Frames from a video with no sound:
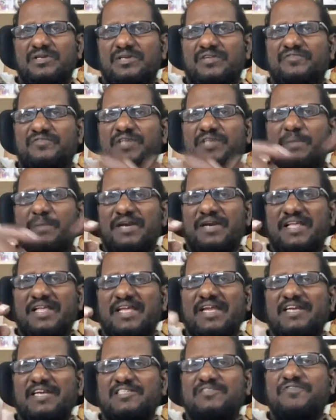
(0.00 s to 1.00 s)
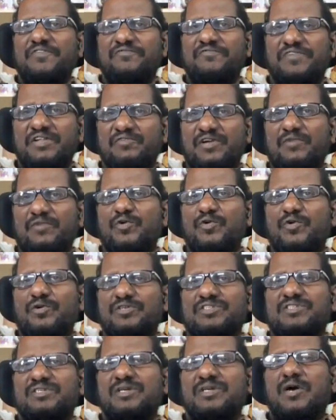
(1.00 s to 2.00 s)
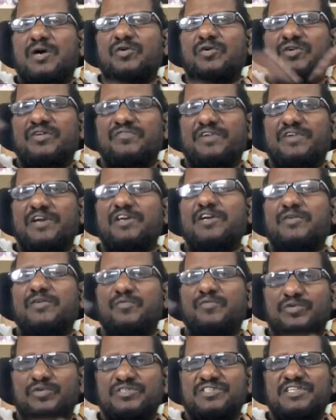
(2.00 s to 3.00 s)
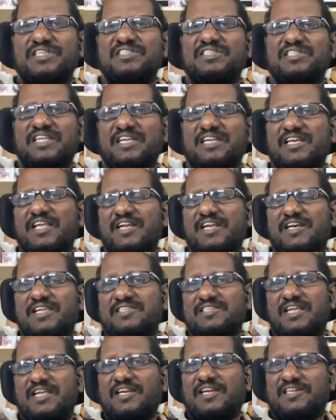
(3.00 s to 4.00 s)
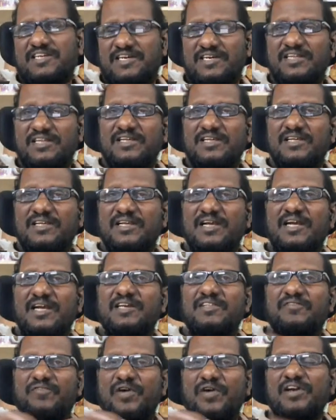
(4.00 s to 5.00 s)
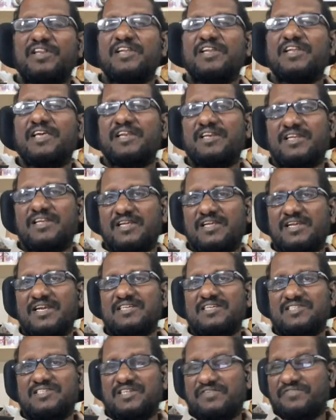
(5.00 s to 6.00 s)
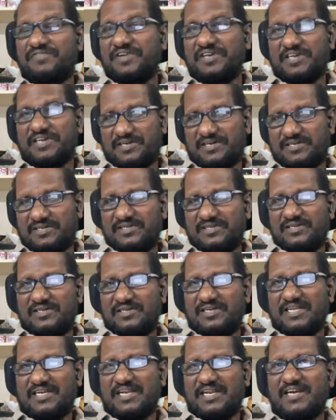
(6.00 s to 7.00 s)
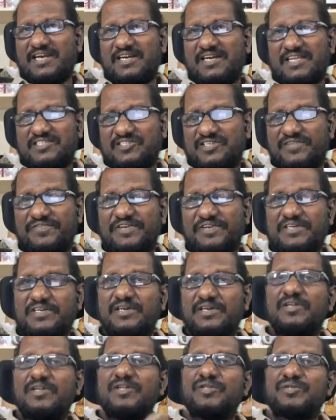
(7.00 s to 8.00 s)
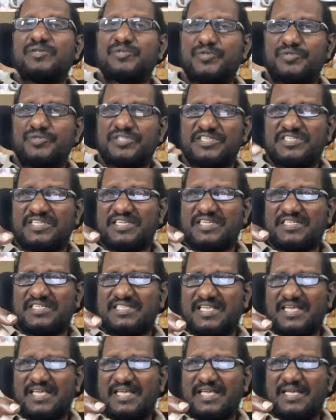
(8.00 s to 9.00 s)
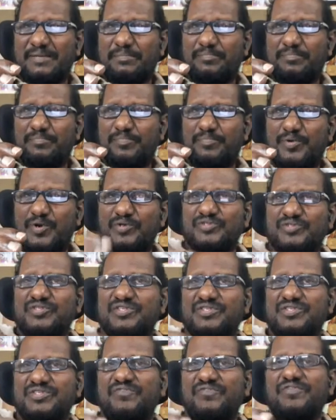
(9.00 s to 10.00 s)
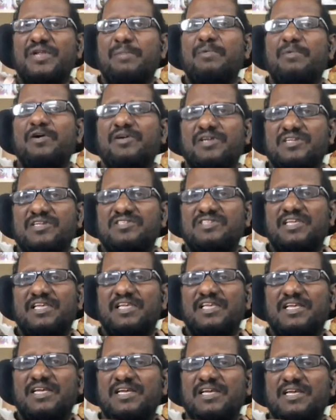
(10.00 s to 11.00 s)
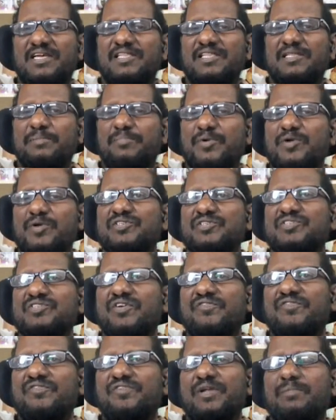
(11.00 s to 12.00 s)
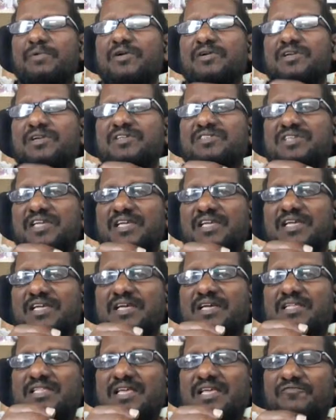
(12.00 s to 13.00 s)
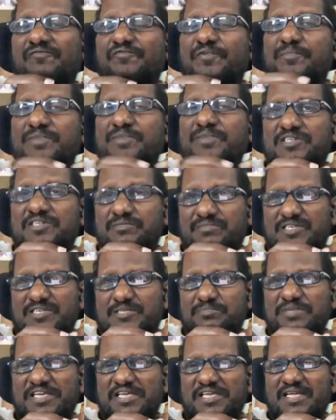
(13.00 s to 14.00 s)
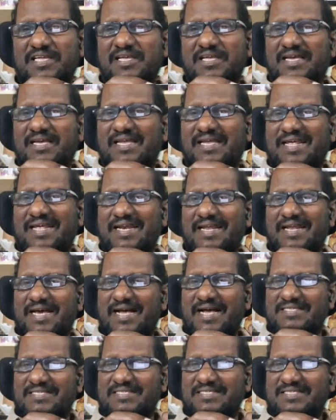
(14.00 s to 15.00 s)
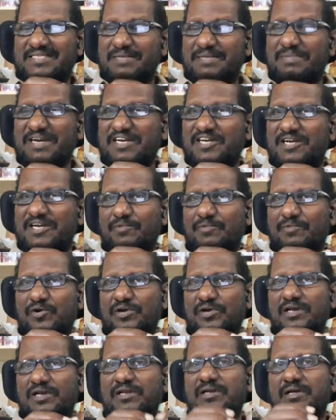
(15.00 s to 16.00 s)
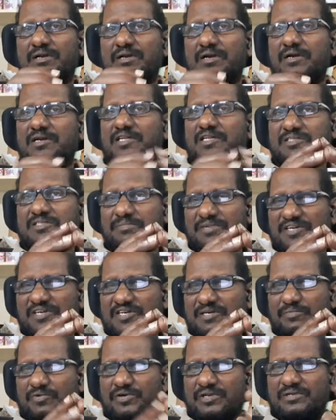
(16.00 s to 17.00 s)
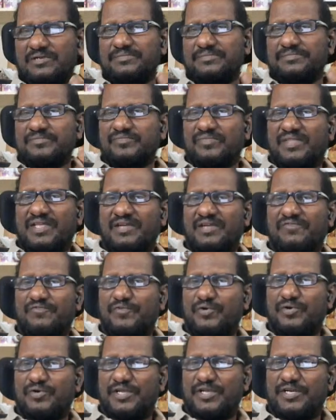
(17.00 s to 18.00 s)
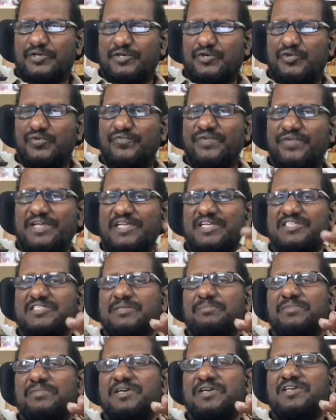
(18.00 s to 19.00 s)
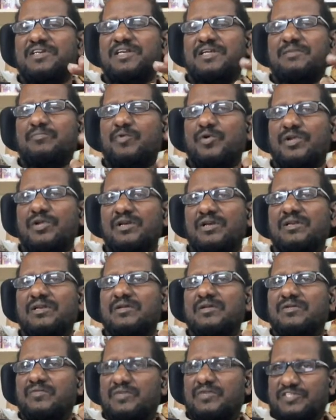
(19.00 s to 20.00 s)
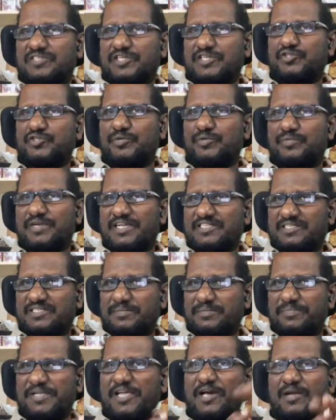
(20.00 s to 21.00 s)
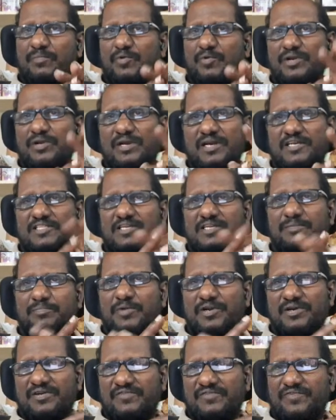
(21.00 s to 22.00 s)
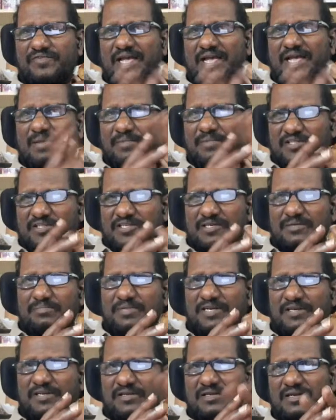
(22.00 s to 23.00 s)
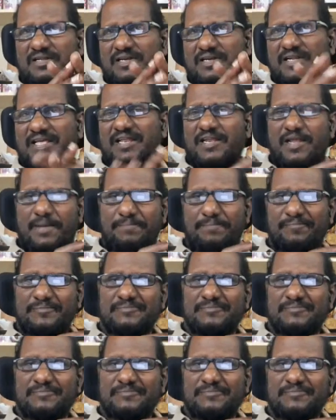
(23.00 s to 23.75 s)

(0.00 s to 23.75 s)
If somebody gets 51 votes out of 100 votes, he is declared as elected, and the 49 gets defeated, declared as defeat. So this is the process of democracy in the process of democracy, the information must be in an symmetry model, not asymmetry model. Therefore, a two-way asymmetric model was assumed as a PR model at that point of time at that particular area.